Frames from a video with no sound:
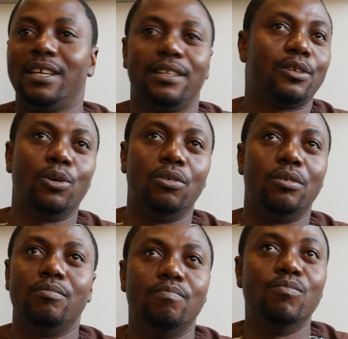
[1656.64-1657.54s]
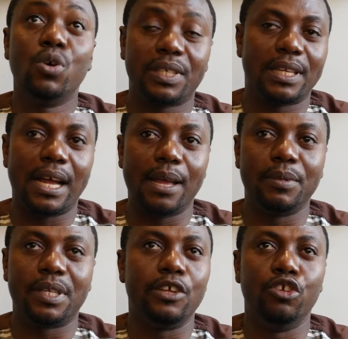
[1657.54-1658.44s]
So most
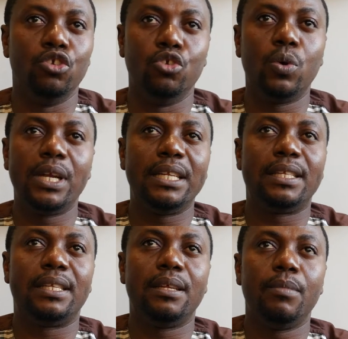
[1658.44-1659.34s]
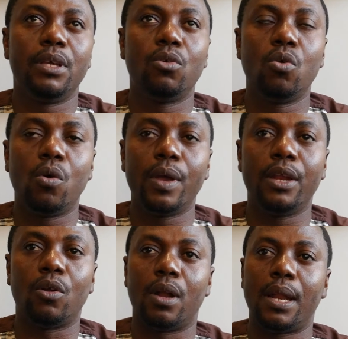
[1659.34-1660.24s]
times you wouldn't see me
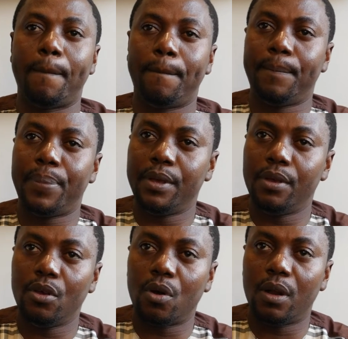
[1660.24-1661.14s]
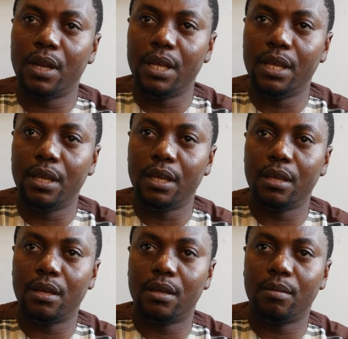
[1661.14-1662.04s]
going on a purely
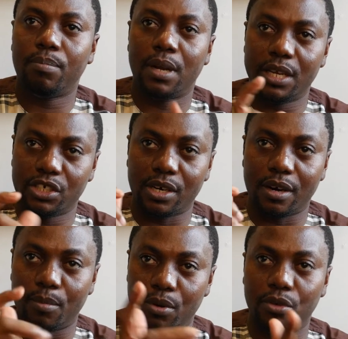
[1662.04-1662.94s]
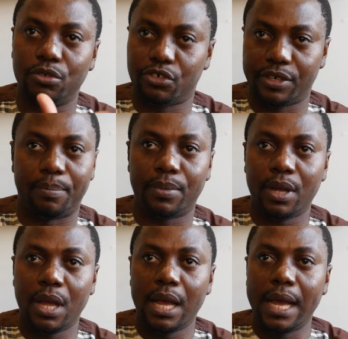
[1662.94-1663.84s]
pleasurable trip.
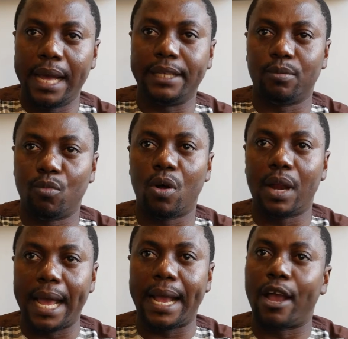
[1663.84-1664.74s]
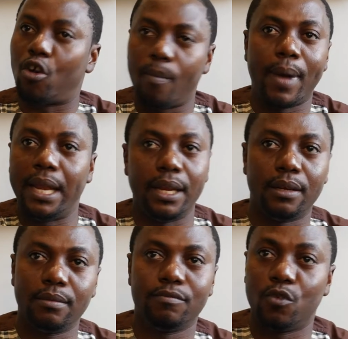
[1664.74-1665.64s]
Yeah. It's more like I combine
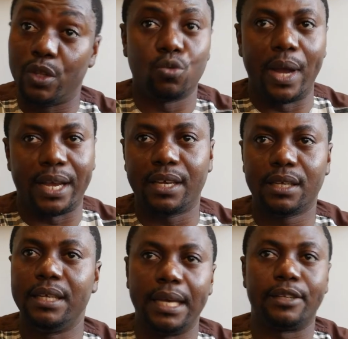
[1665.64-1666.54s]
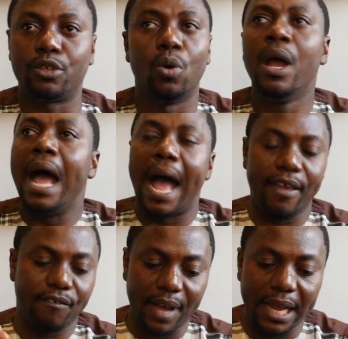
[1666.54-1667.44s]
it with work. Yeah. So
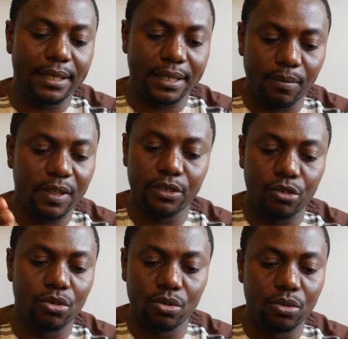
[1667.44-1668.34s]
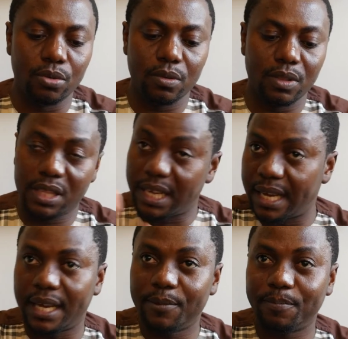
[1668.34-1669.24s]
I find something to do
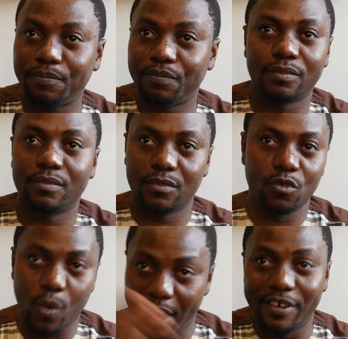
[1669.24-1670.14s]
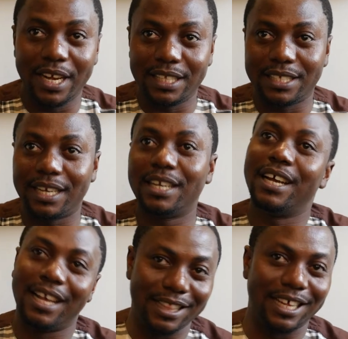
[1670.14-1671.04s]
there, work related,
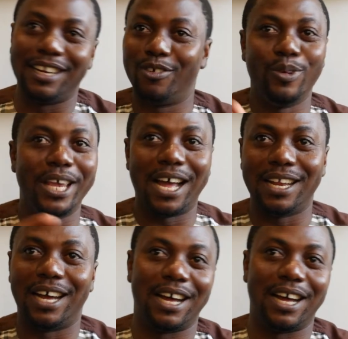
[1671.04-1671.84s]
and then we add